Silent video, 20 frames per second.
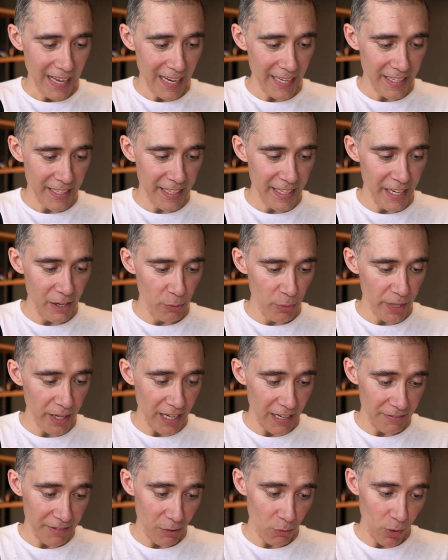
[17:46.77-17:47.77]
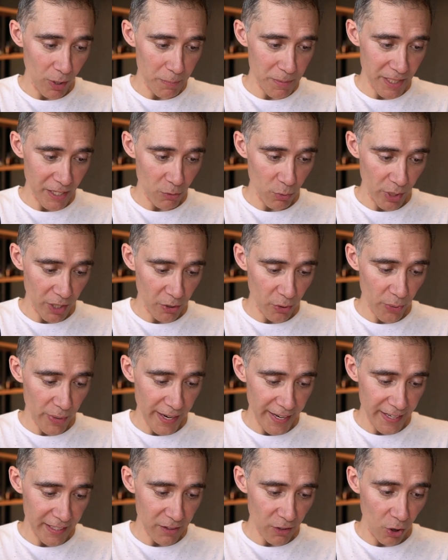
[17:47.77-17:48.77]
and here we have the website we
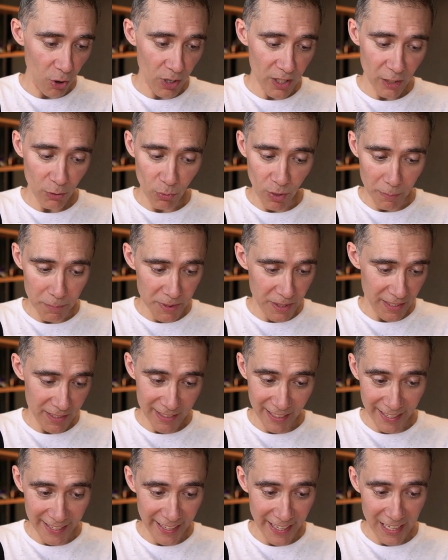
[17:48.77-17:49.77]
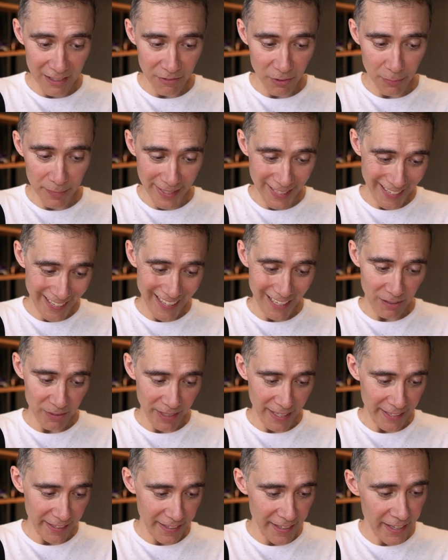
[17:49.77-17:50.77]
created. All the websites that I have on the
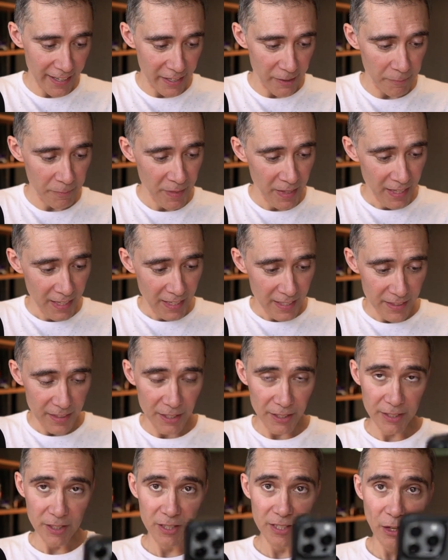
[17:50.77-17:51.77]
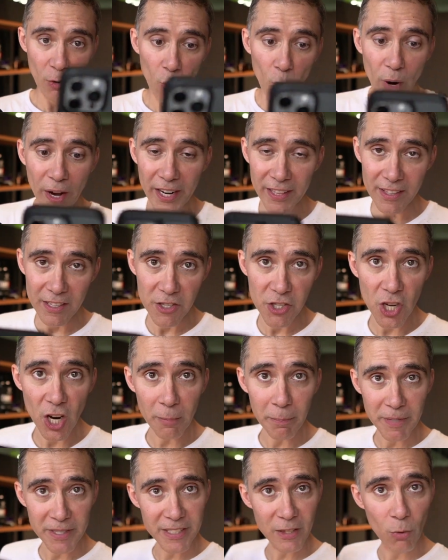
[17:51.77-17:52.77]
account are here. The one at the
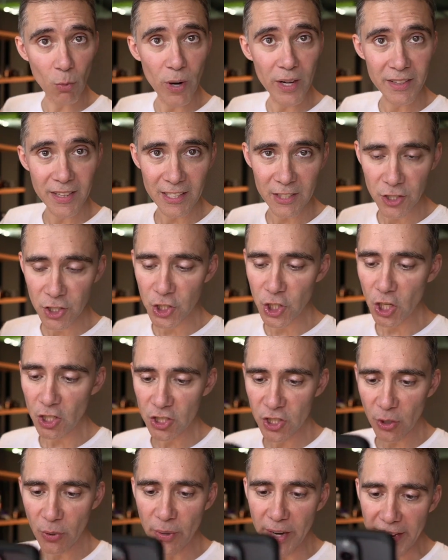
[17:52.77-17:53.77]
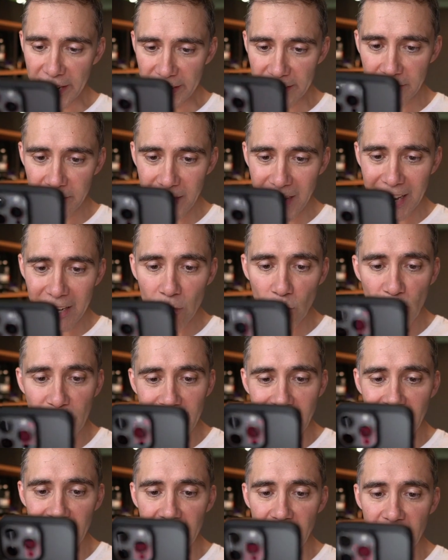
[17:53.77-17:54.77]
top is the one that just created, and
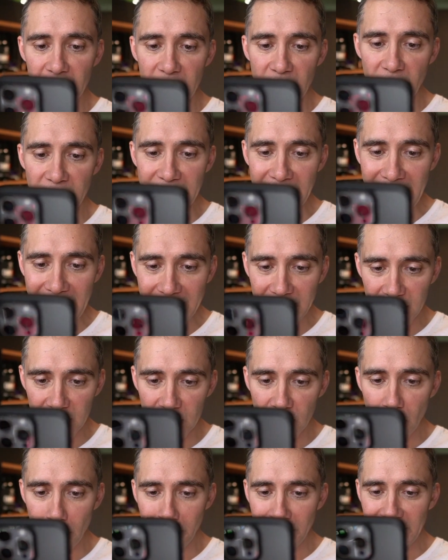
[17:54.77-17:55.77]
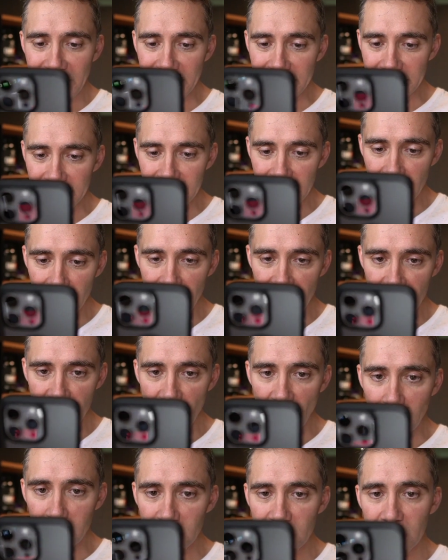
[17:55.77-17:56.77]
we click on Connect Domain, the
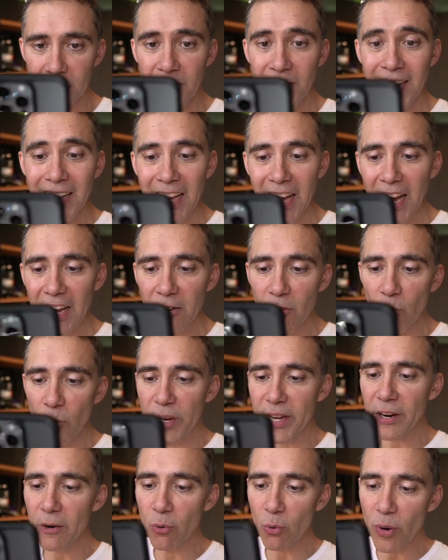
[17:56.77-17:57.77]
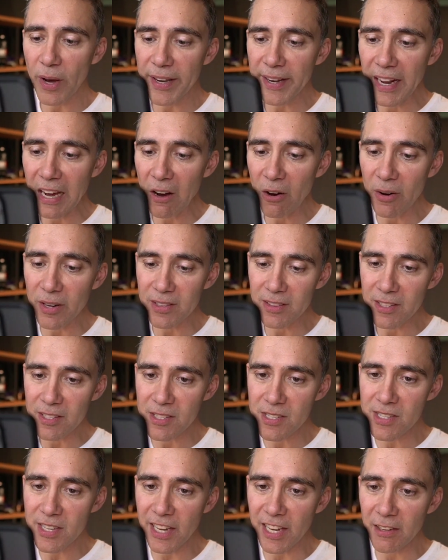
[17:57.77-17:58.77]
first option, and we are right now in the
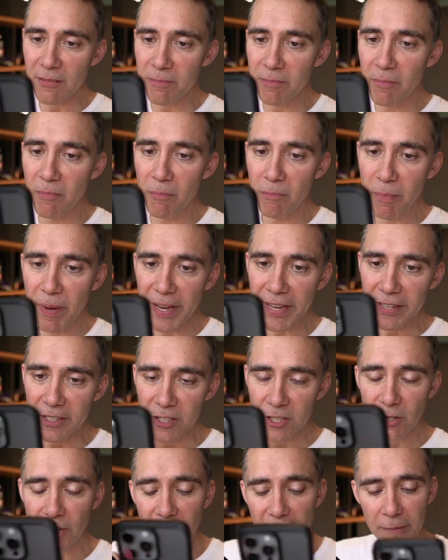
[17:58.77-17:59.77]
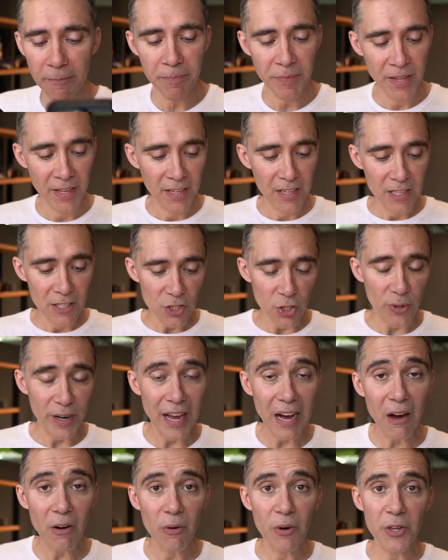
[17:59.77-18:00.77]
same page, okay? So
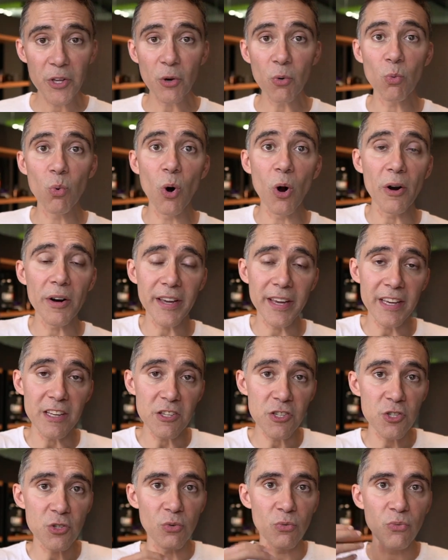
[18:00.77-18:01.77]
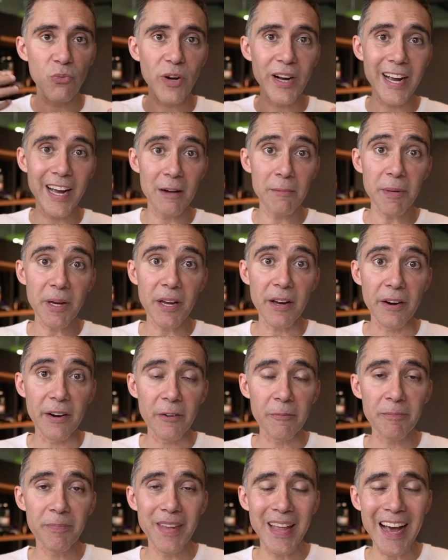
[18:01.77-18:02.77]
now your work is to come
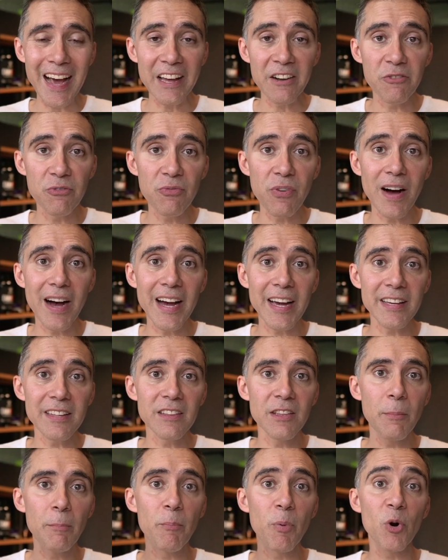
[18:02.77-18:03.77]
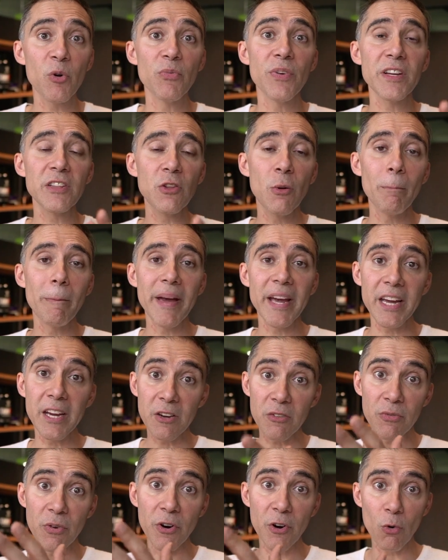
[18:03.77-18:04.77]
here and find the perfect
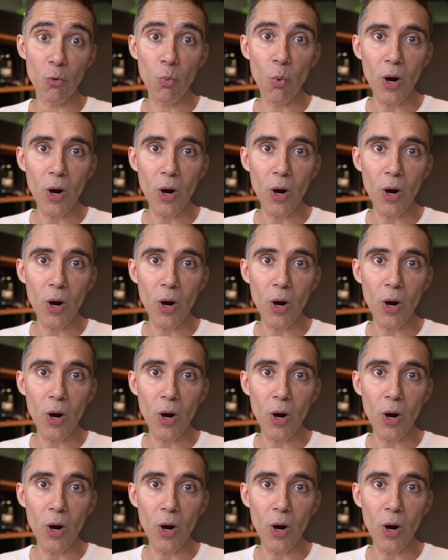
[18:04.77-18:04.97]
domain for your